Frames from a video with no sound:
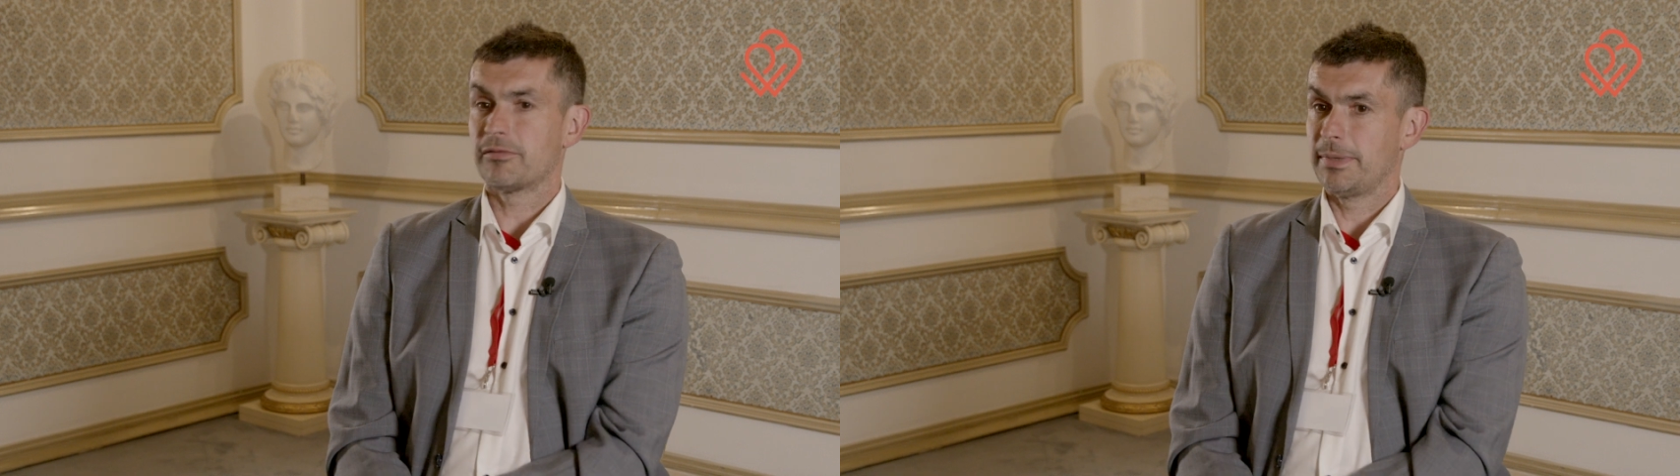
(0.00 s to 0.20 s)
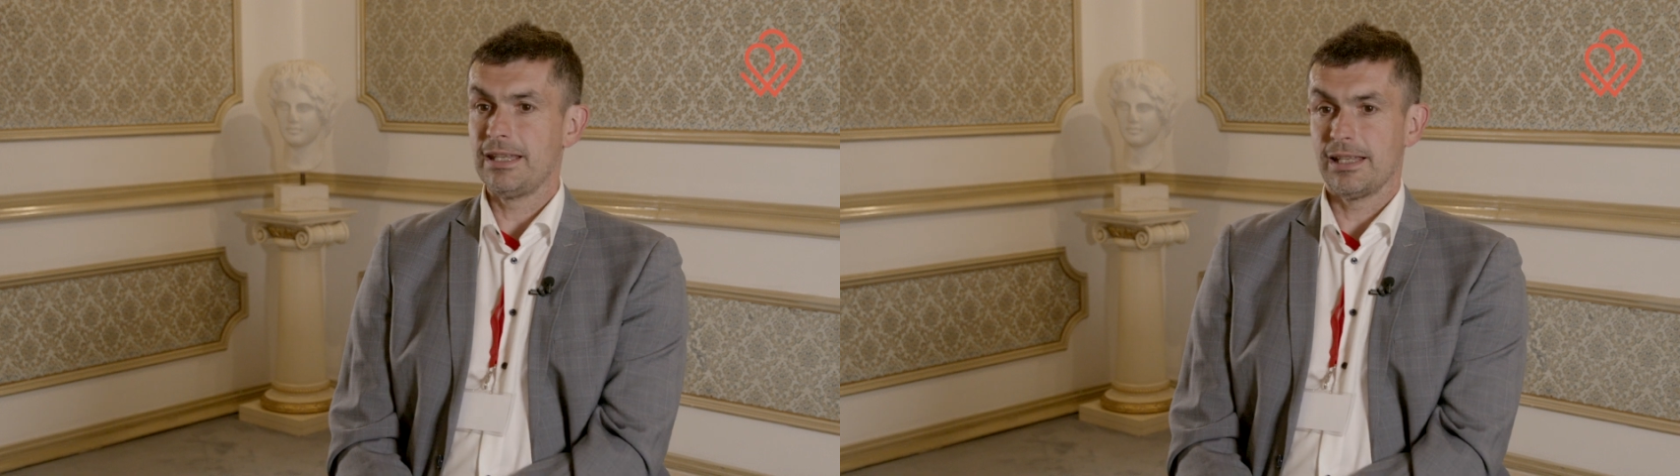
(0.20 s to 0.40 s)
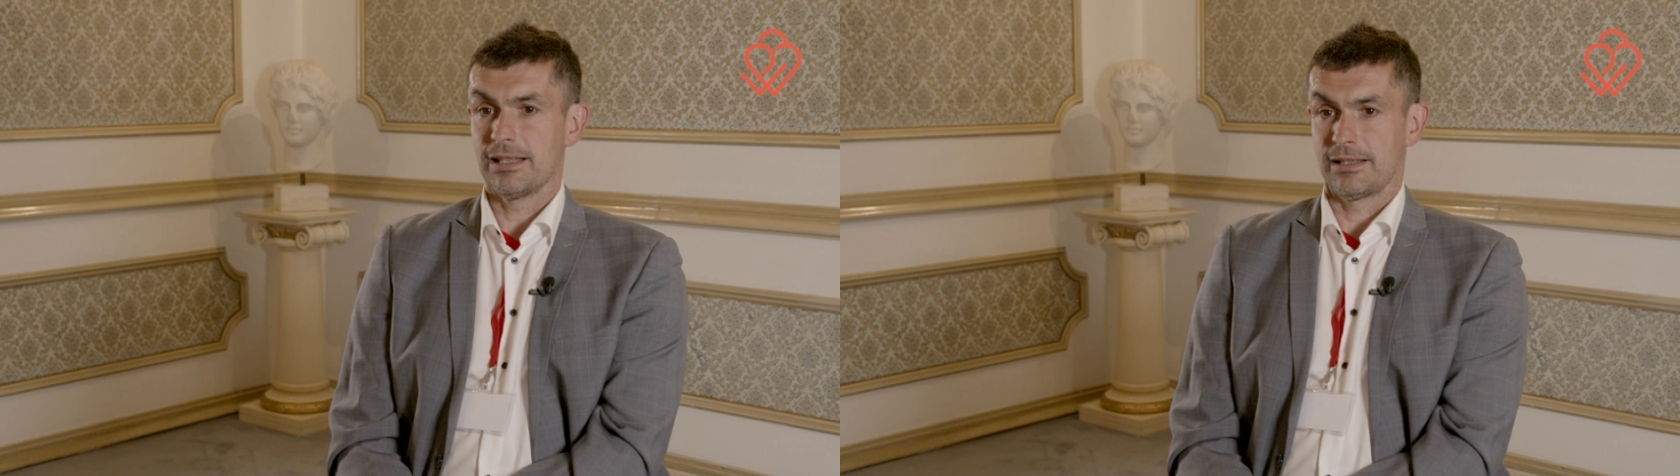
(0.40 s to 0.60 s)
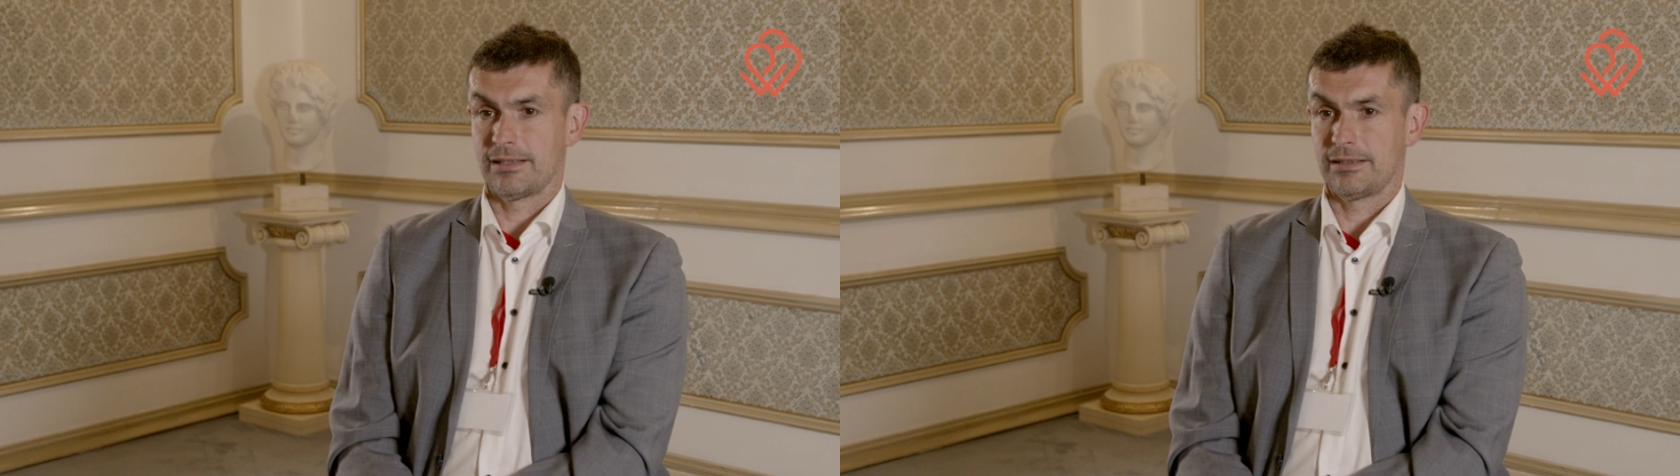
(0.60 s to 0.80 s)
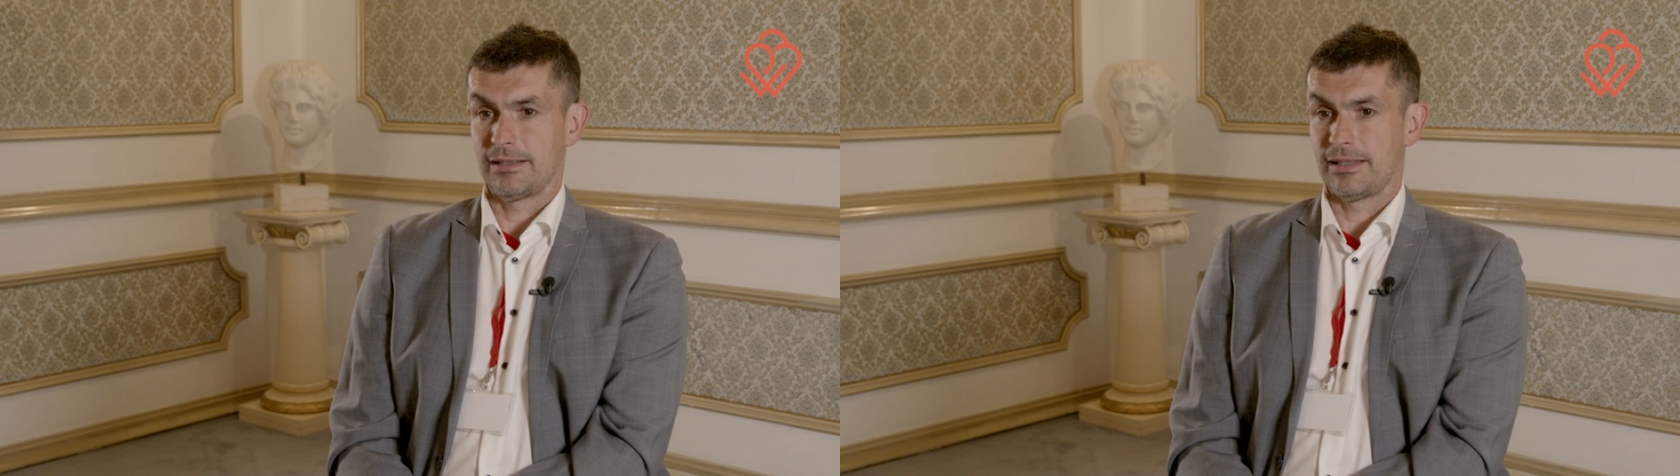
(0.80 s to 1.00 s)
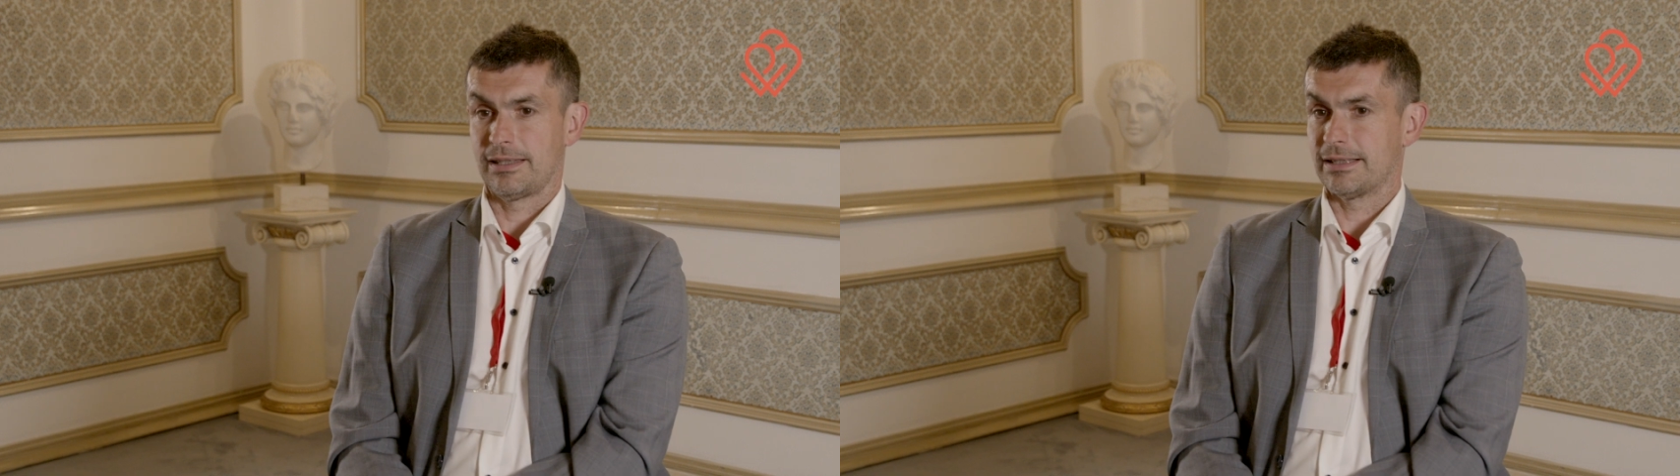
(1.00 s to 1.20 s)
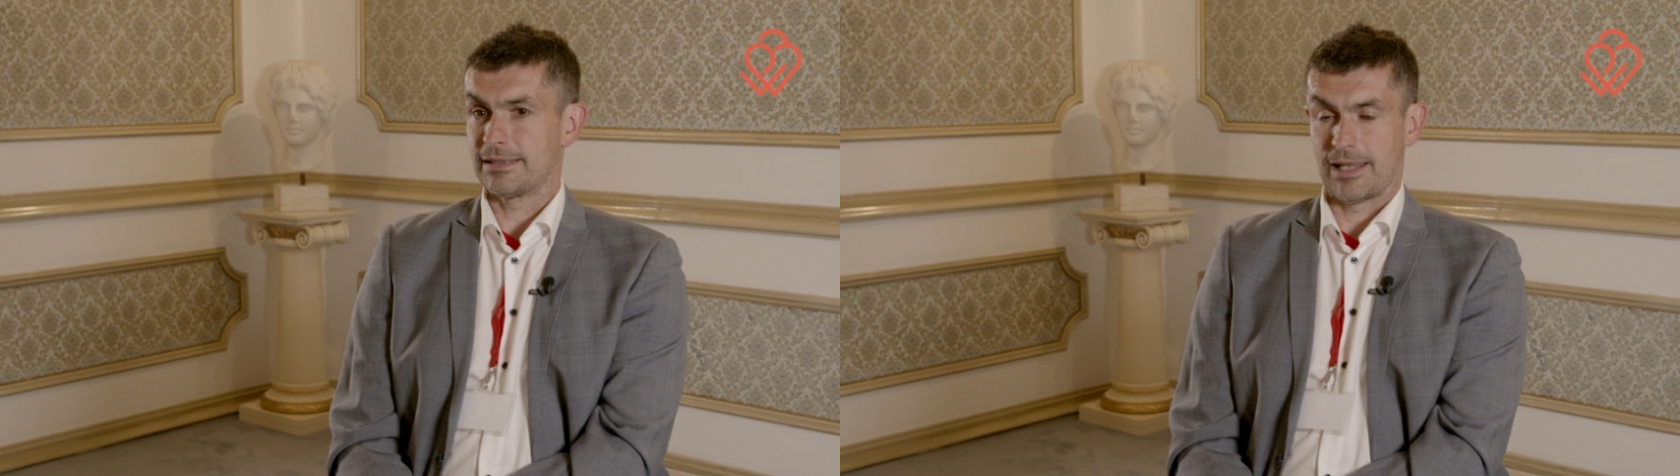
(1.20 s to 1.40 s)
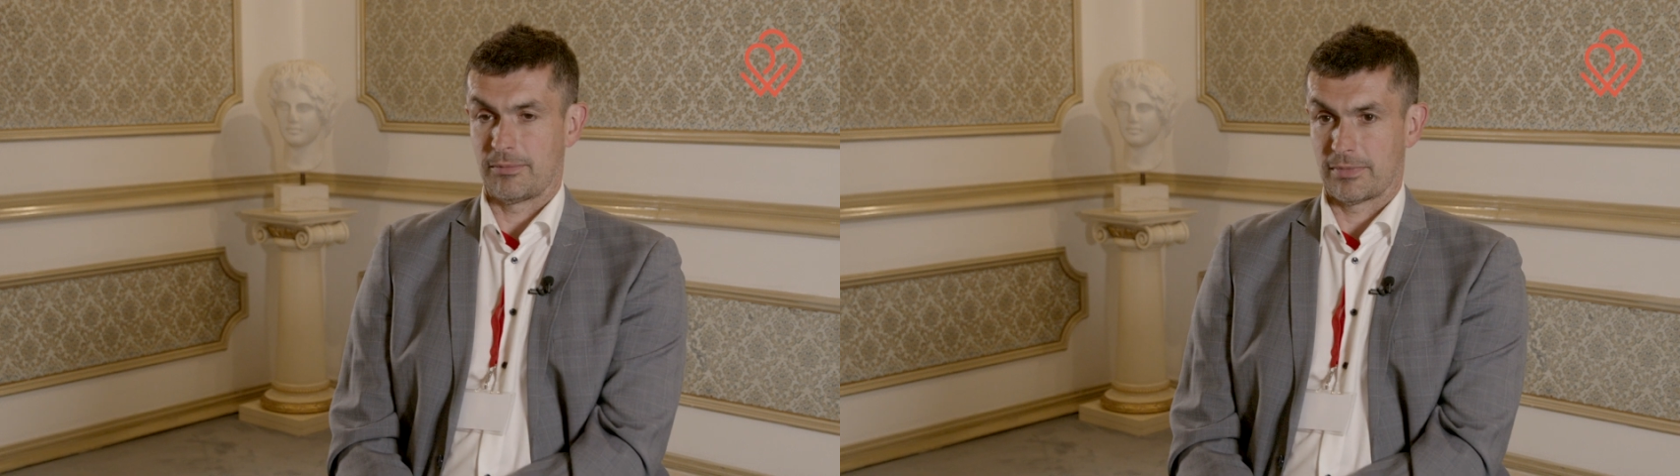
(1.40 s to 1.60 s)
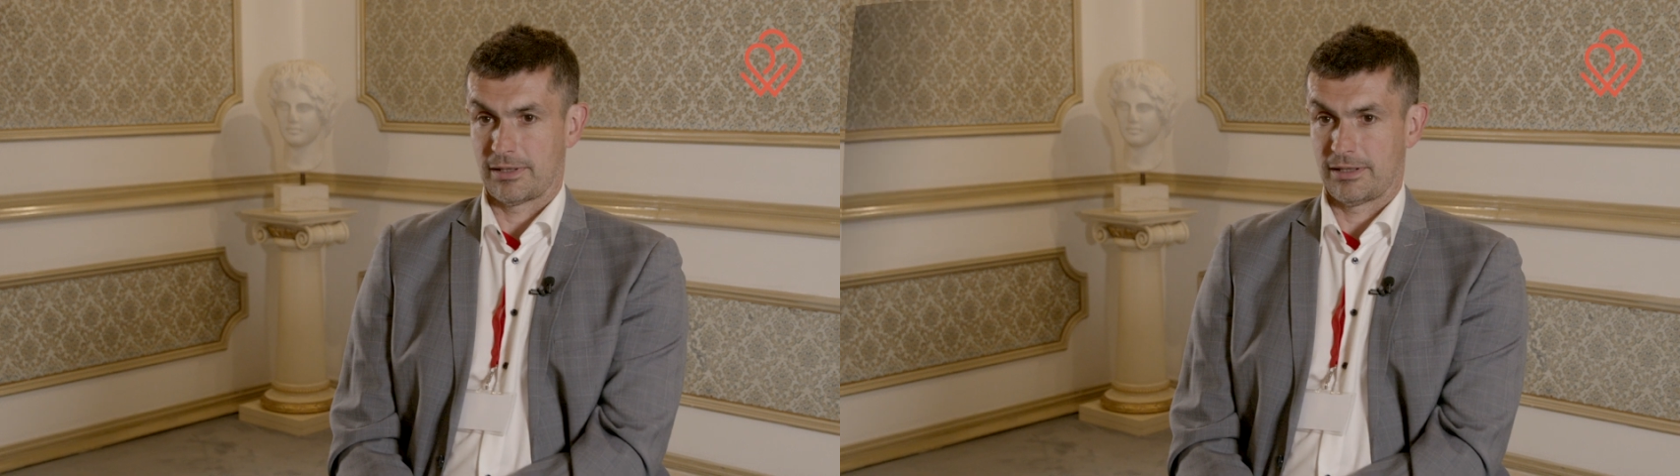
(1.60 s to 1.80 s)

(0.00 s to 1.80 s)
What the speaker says: be the same.